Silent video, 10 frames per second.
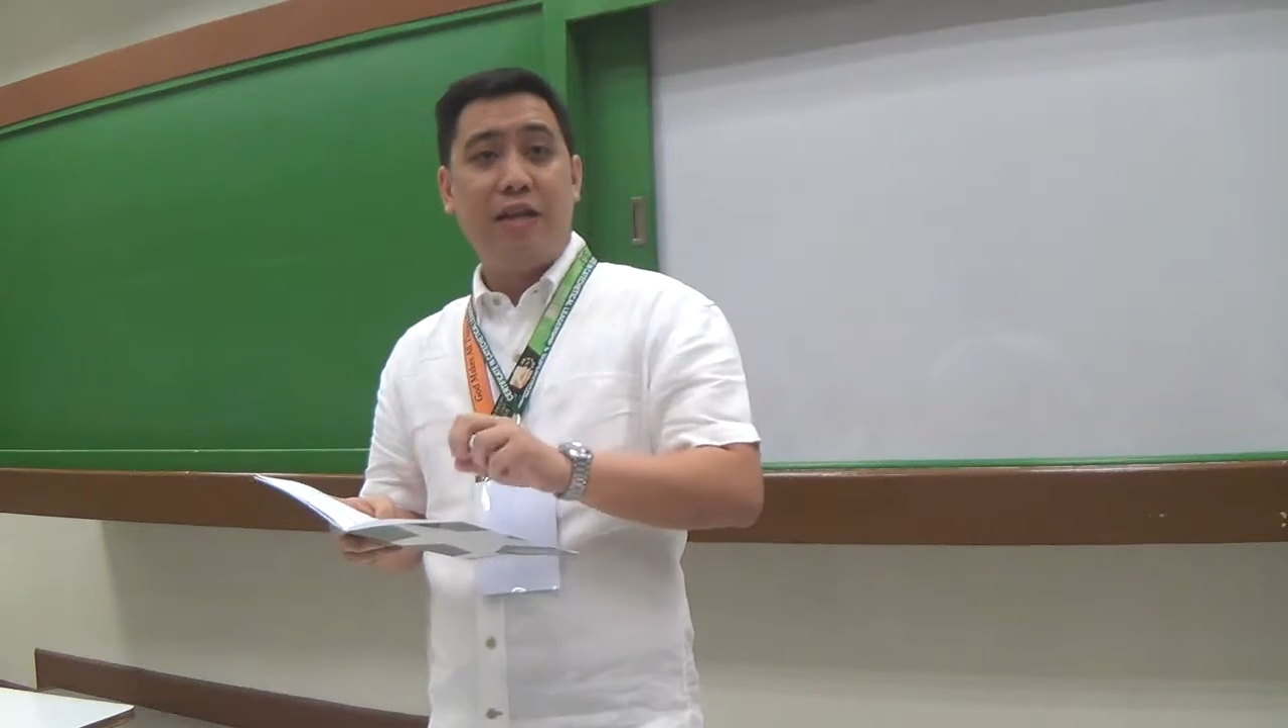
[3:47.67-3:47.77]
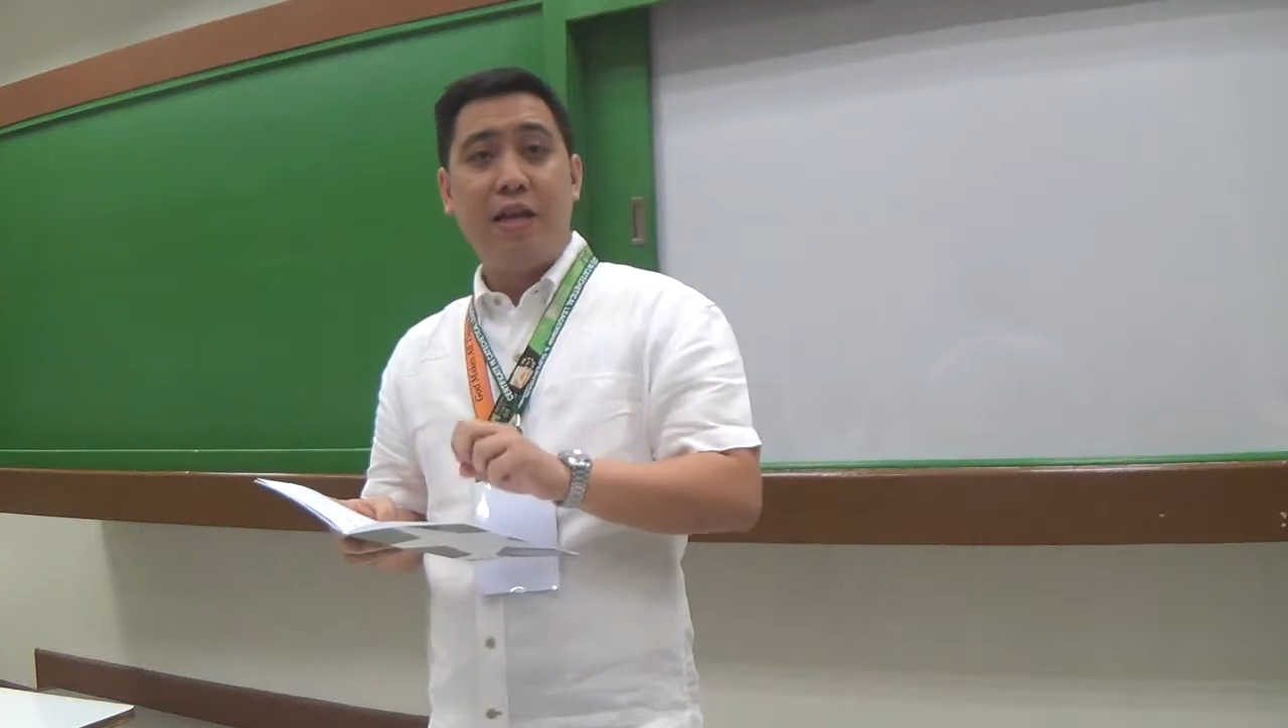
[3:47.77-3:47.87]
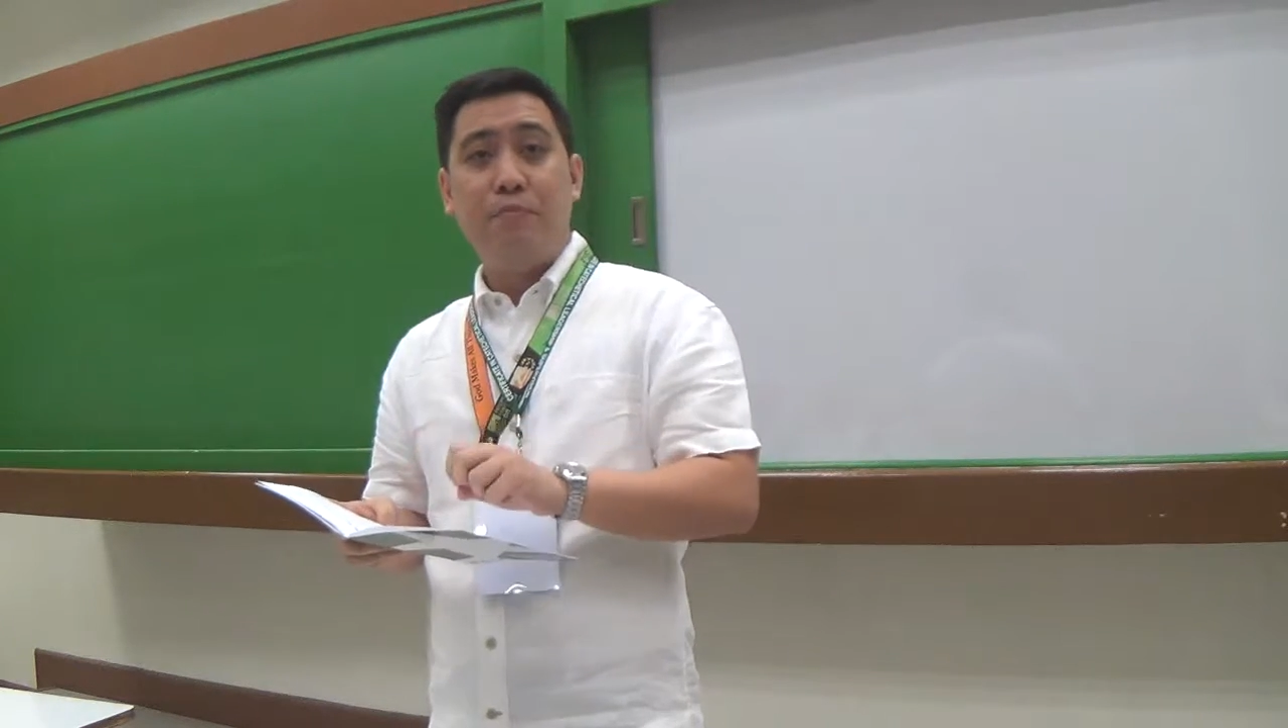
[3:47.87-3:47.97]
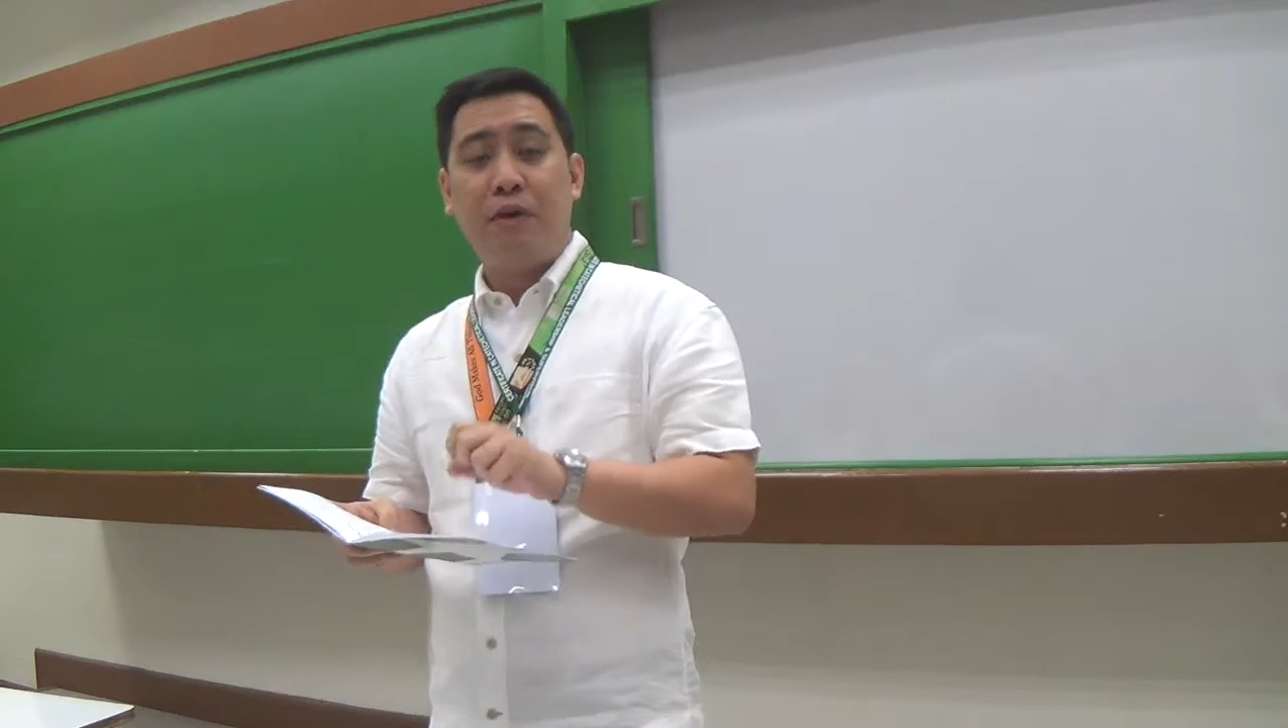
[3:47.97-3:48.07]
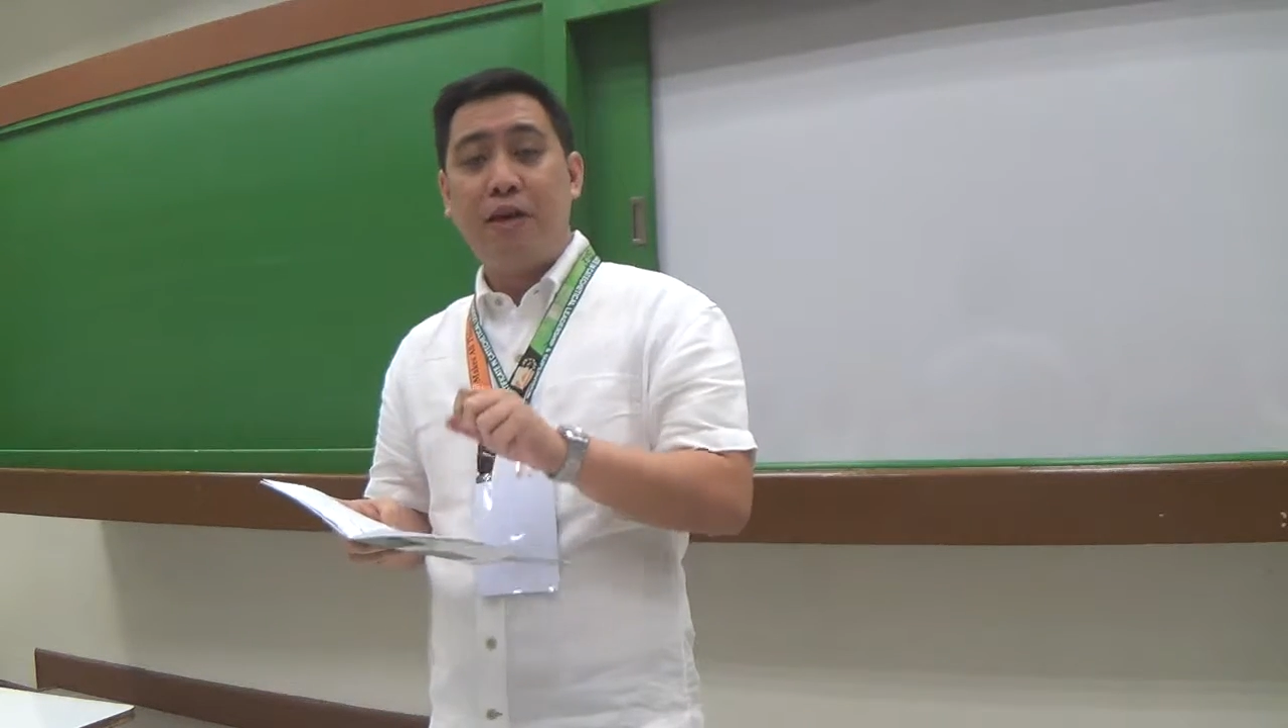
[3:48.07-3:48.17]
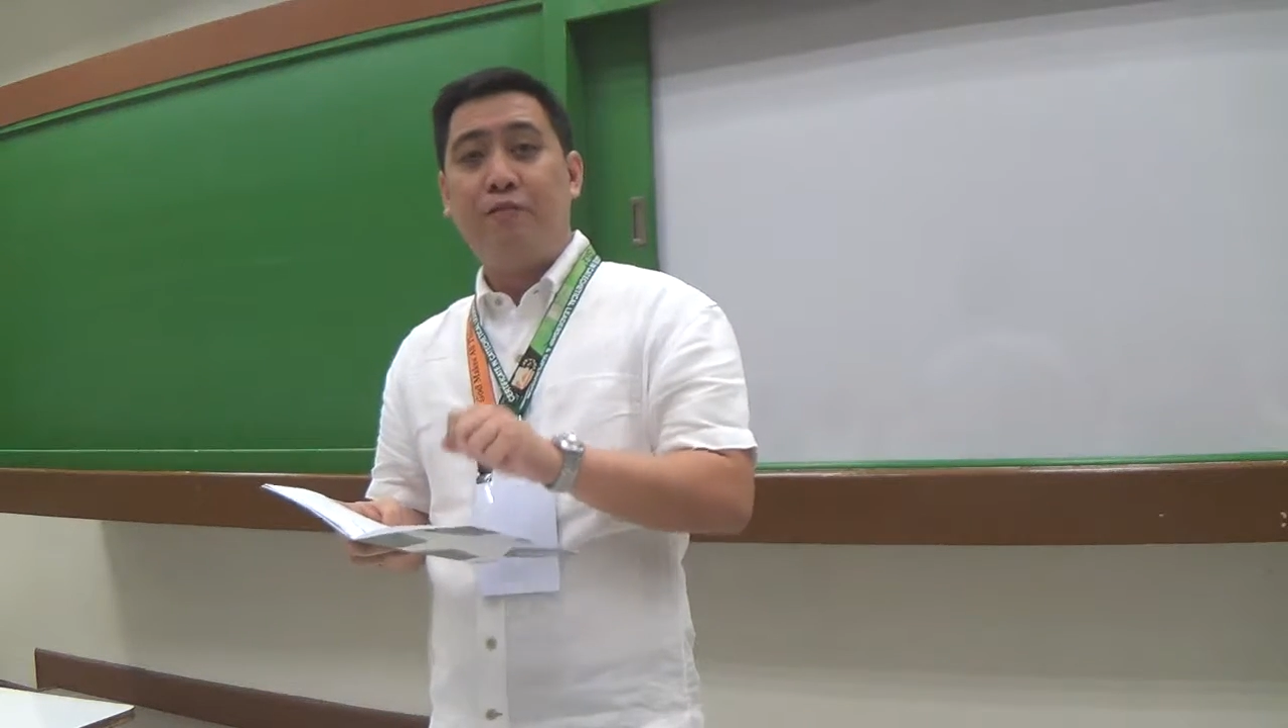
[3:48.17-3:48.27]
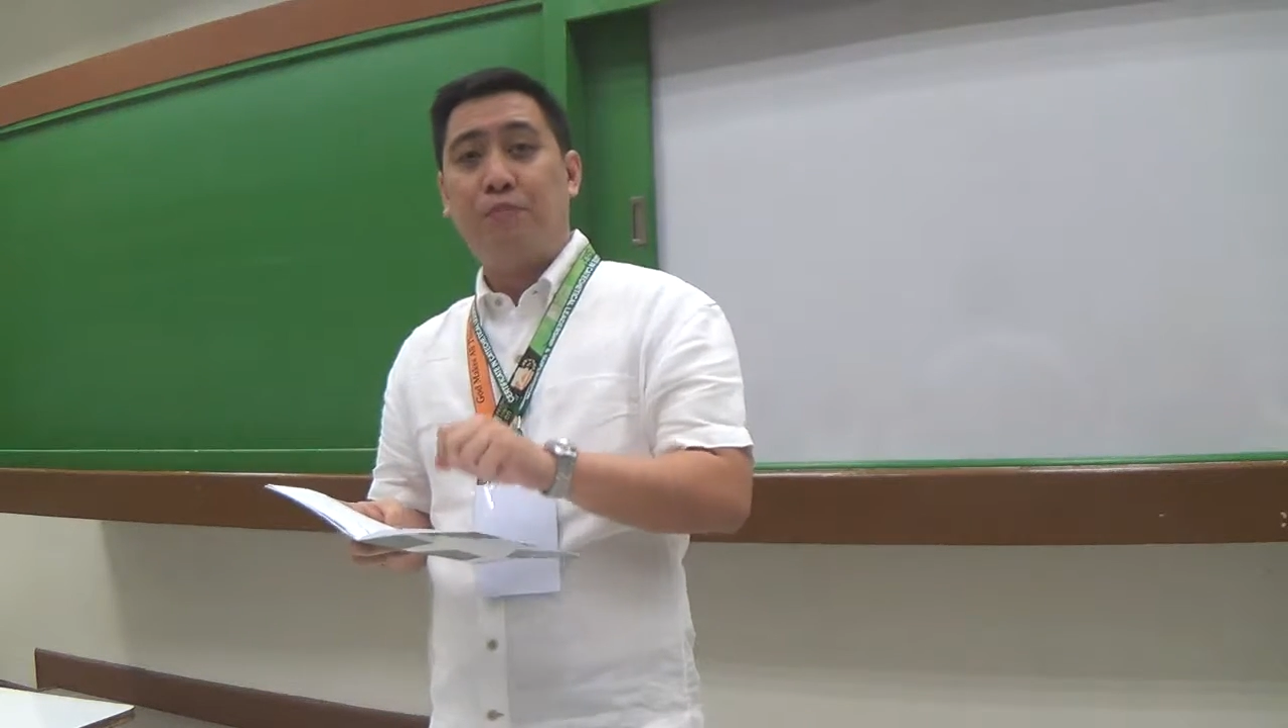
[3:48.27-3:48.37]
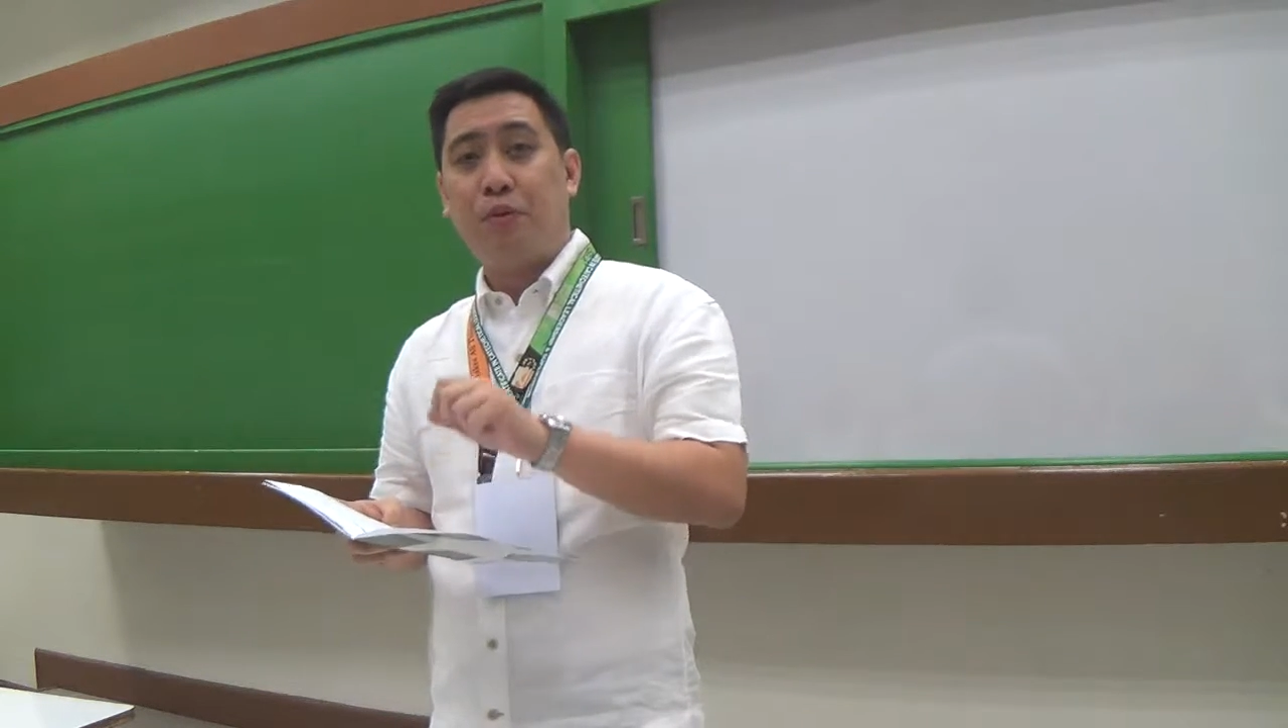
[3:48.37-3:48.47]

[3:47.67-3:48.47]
MA